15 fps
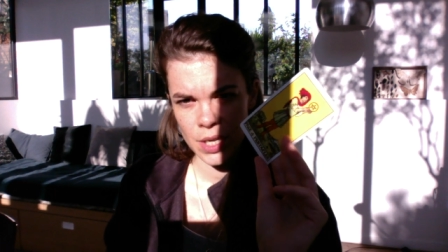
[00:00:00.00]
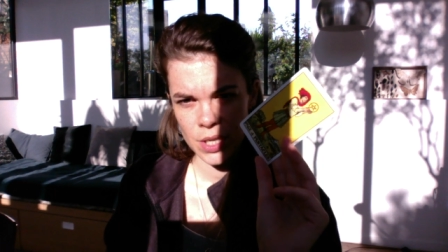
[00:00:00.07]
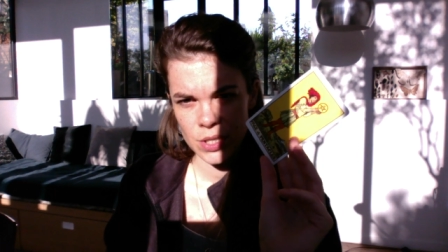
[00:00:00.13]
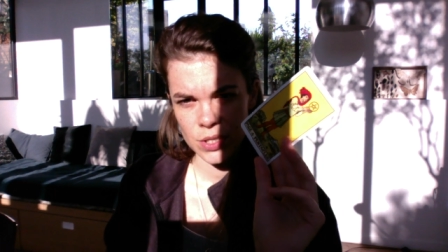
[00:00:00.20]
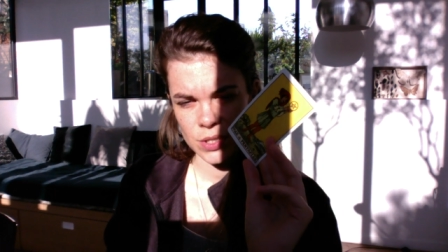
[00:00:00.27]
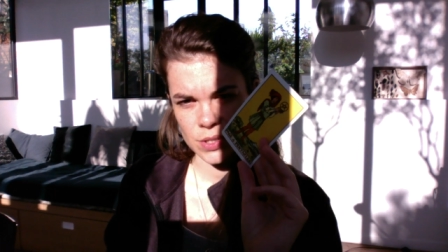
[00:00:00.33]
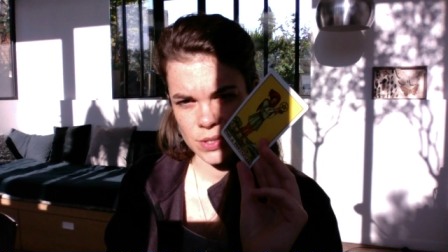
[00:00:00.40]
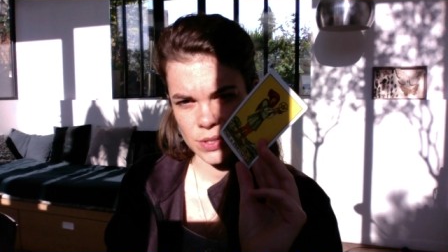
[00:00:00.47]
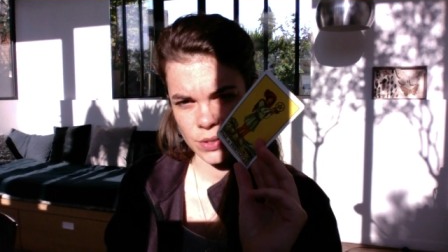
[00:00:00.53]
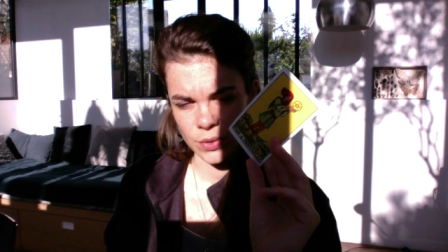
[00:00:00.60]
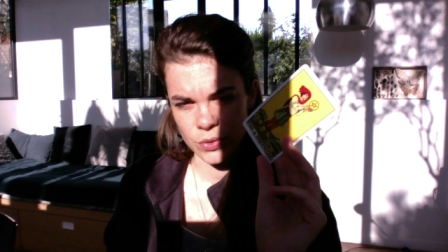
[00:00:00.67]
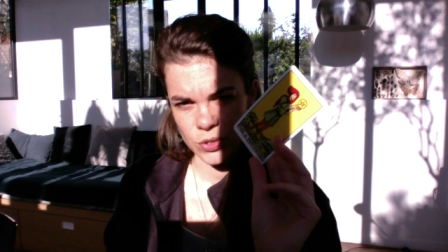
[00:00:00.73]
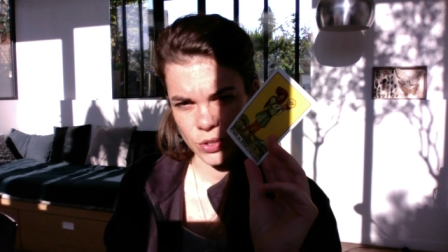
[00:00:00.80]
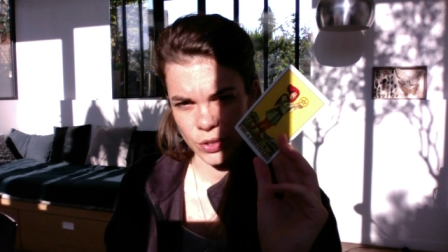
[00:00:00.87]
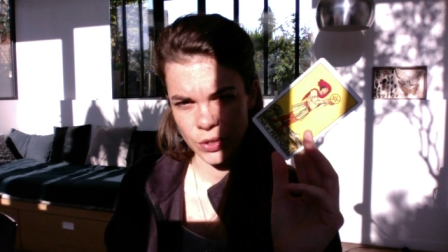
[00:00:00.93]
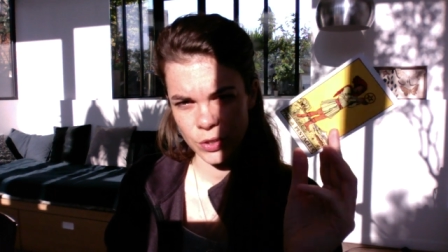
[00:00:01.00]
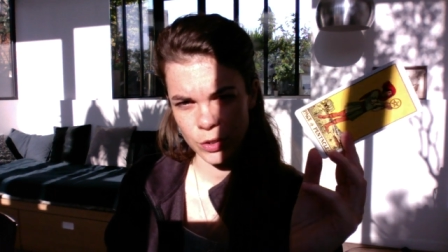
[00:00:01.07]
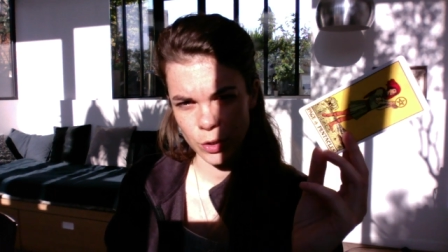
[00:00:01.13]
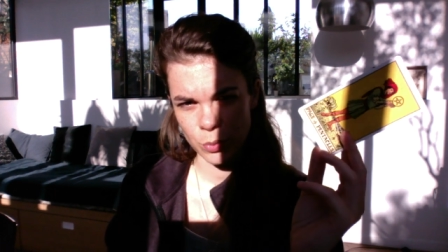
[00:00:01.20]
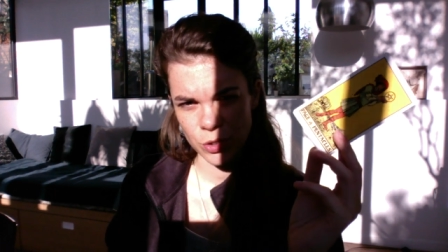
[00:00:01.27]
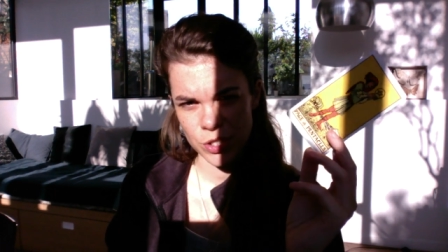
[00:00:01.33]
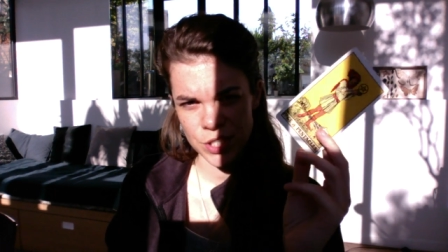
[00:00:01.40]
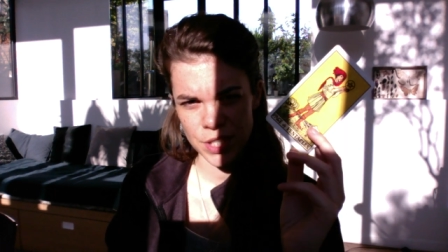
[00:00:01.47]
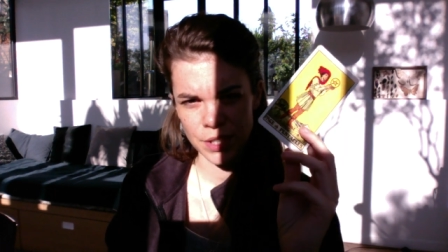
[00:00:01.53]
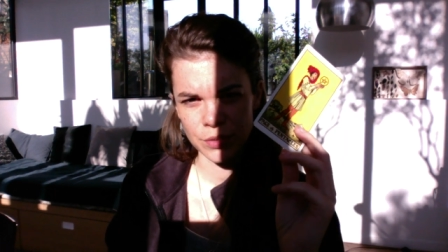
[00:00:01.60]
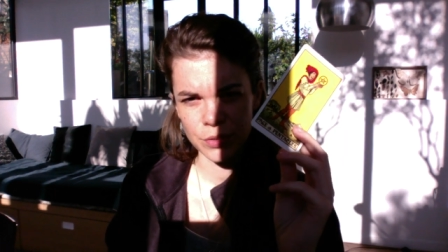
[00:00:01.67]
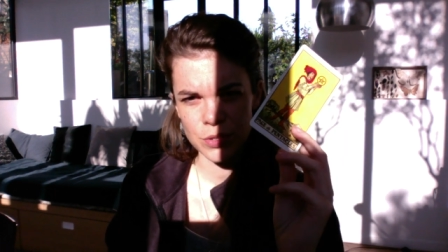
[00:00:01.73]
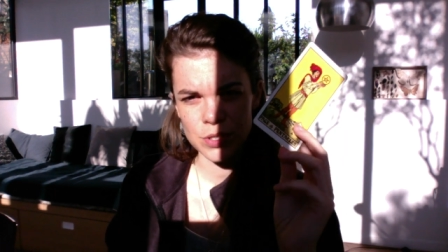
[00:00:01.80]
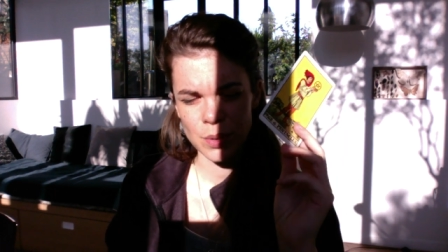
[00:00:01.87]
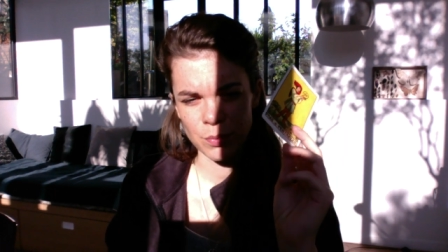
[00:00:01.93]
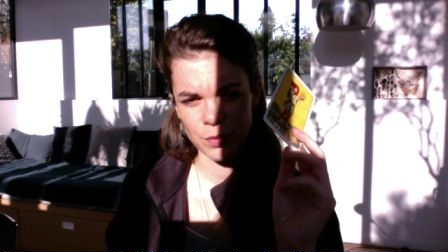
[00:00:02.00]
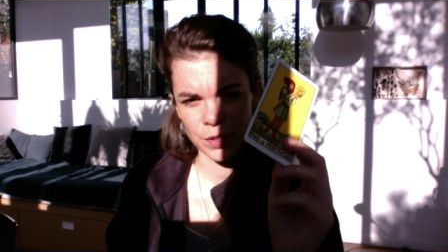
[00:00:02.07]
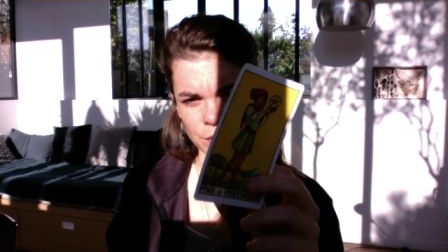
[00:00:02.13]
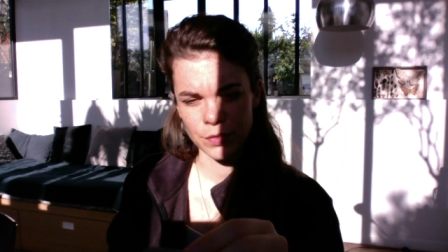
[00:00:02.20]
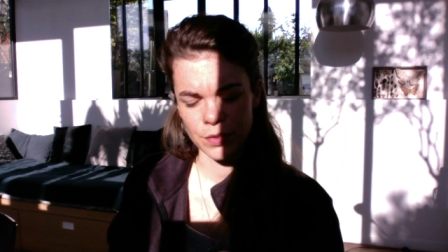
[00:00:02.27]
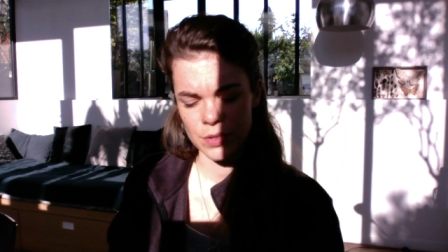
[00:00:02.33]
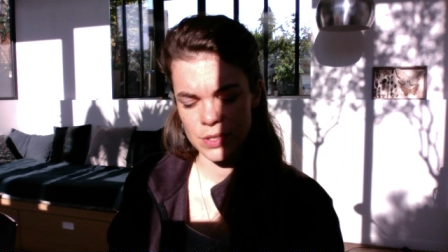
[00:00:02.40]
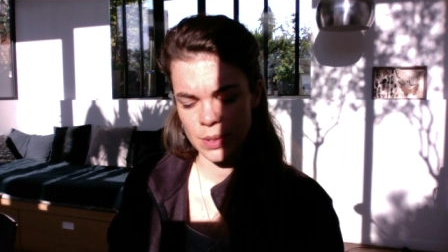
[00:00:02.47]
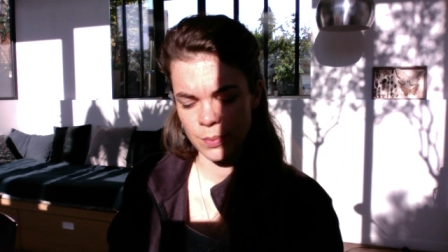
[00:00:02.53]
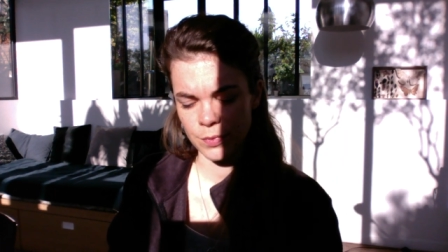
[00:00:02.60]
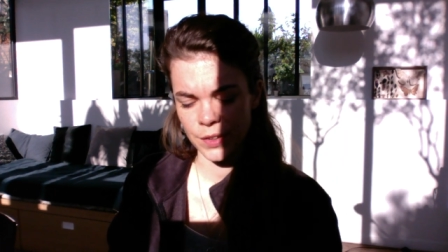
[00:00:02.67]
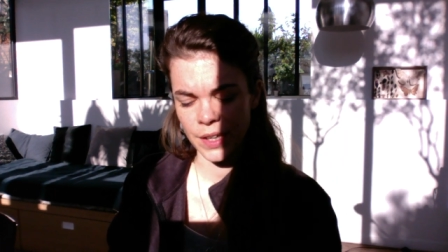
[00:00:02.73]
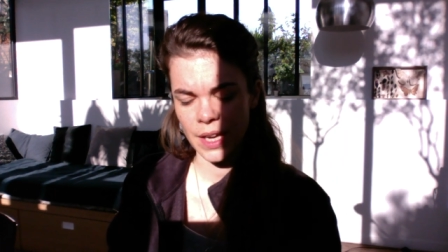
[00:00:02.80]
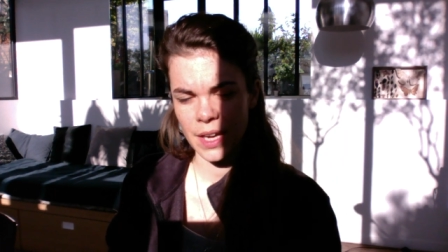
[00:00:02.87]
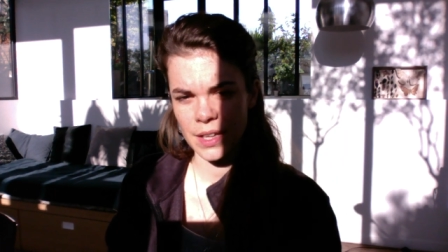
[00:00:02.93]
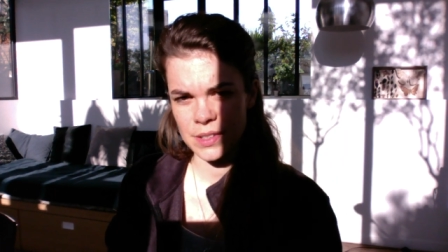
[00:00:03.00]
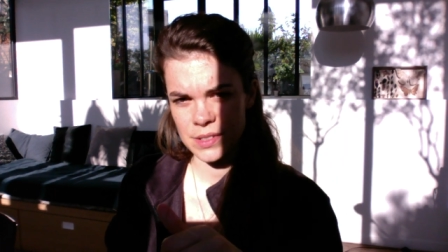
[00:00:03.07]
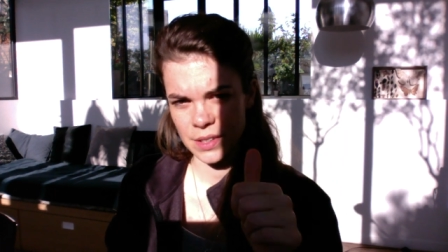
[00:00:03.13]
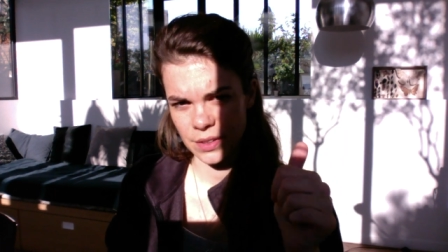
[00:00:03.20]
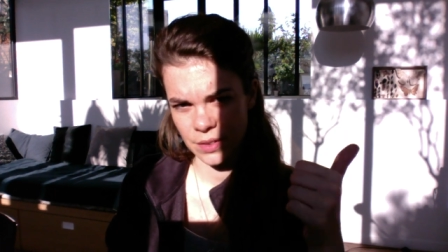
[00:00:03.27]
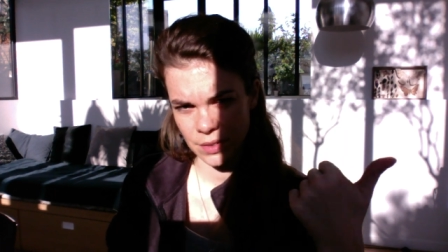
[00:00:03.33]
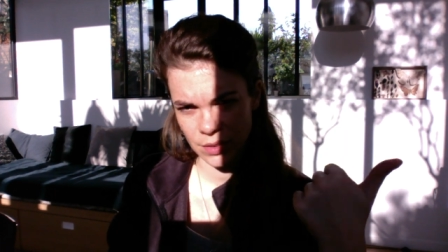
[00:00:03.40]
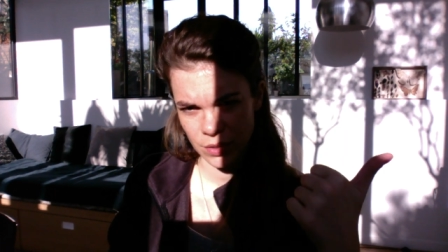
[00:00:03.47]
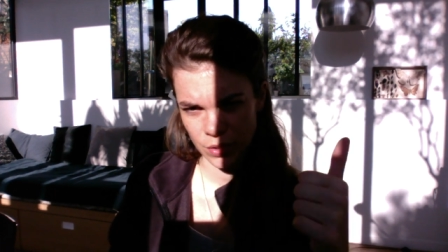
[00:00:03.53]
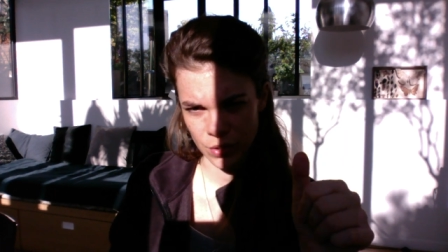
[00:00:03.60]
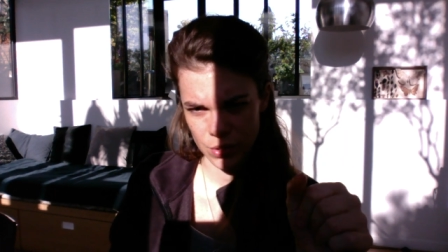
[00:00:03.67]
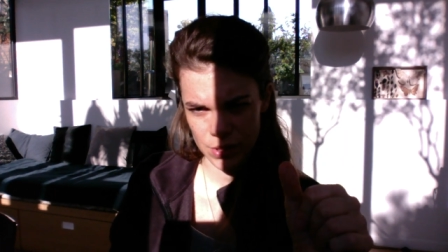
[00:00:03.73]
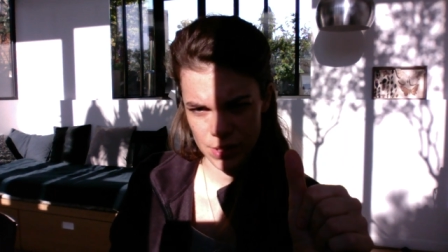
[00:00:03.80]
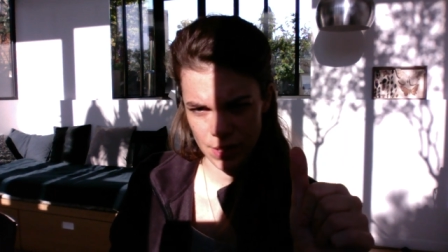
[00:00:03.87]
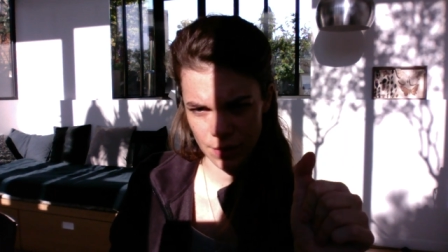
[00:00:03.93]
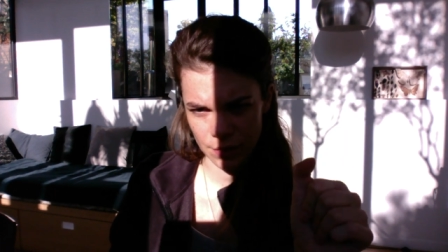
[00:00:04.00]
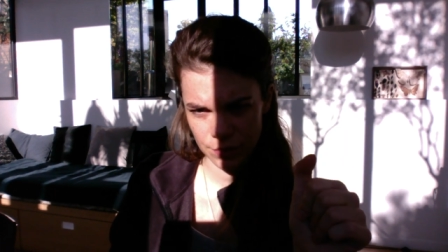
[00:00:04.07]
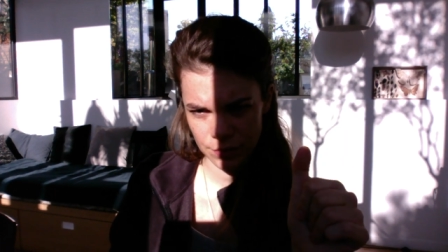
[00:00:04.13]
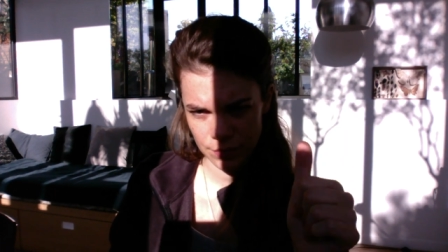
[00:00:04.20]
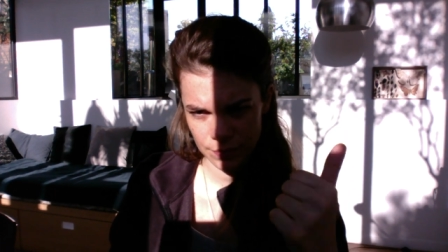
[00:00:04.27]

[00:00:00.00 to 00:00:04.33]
just you know join a community and do something for something else than yourself.